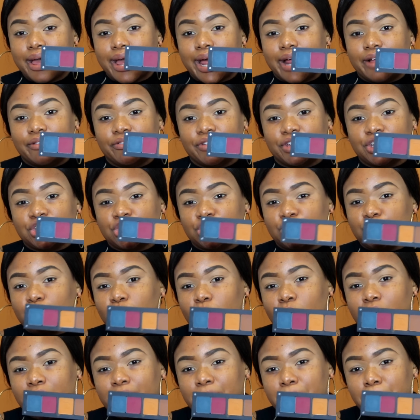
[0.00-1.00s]
and then just
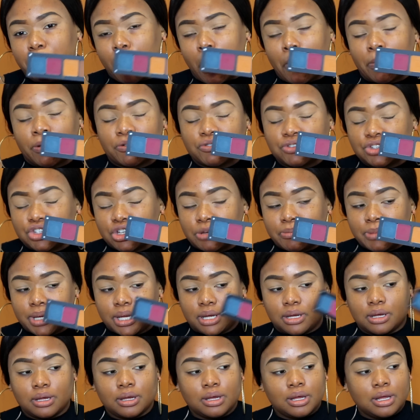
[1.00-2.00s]
one pop of
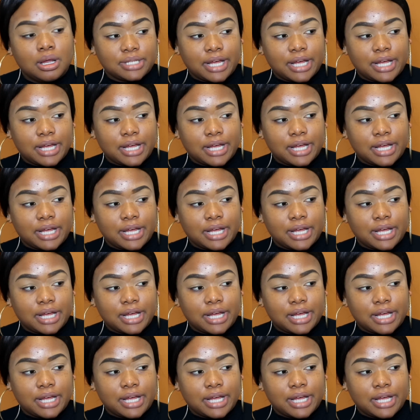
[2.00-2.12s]
shimmer.